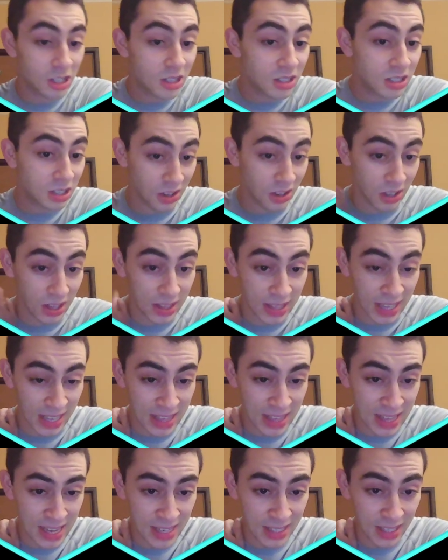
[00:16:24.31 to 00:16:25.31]
So
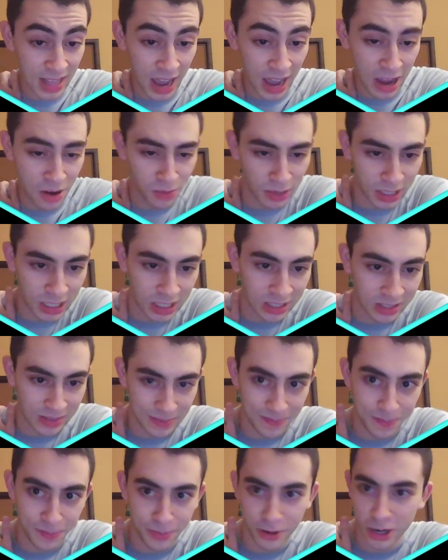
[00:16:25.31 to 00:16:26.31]
this line, which is
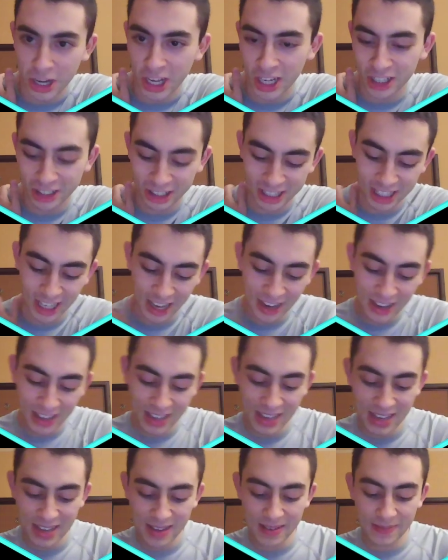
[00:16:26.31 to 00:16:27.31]
pretty interesting
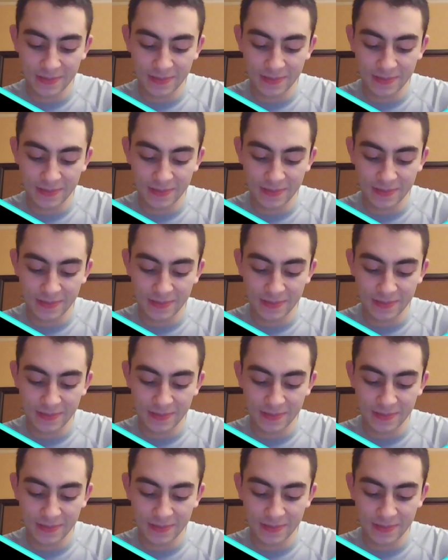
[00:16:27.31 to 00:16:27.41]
